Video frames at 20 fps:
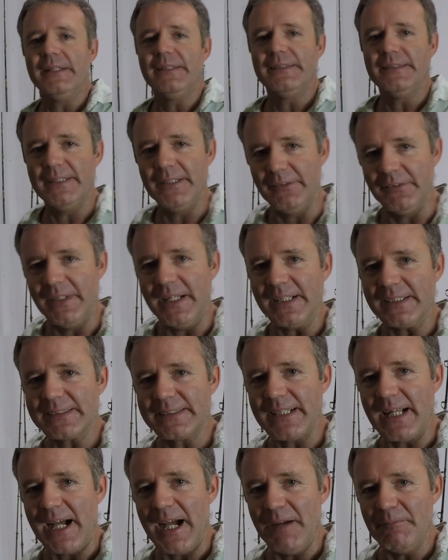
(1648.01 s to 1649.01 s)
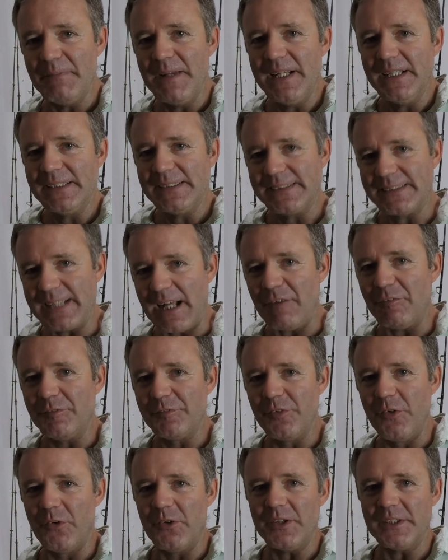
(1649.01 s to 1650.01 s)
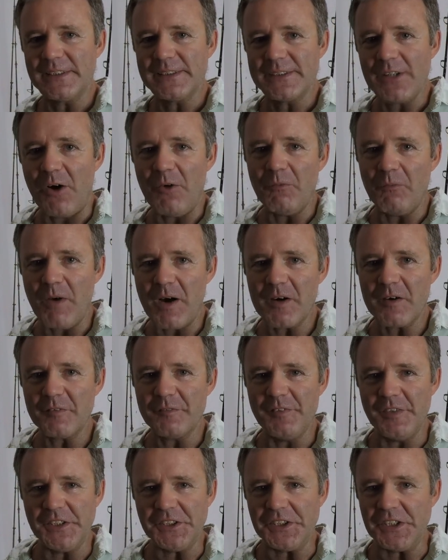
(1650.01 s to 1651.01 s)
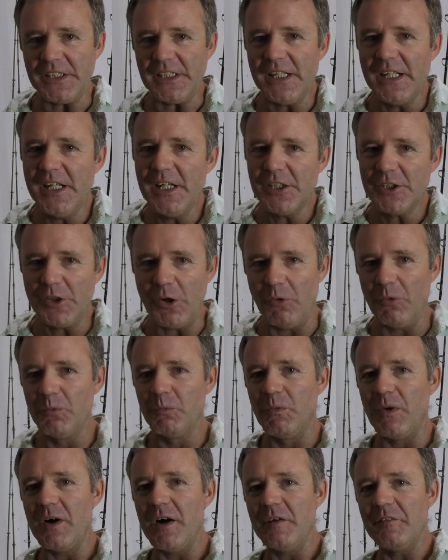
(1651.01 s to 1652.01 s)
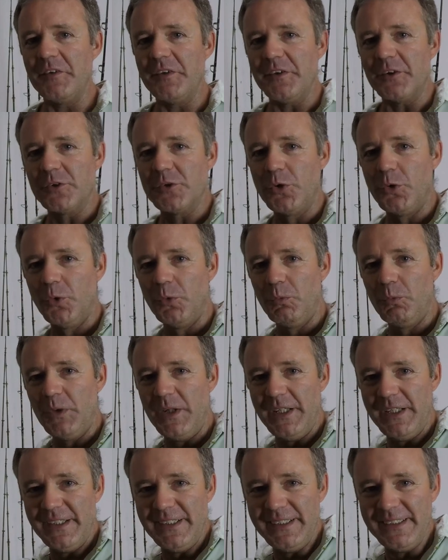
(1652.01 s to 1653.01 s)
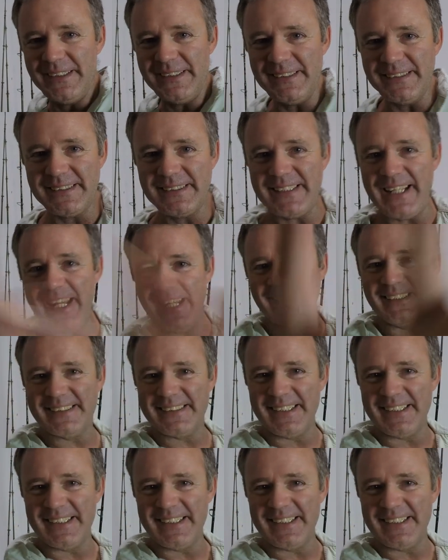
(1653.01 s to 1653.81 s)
Till next time, South Florida saltwater fishing, going wherever the cool wind takes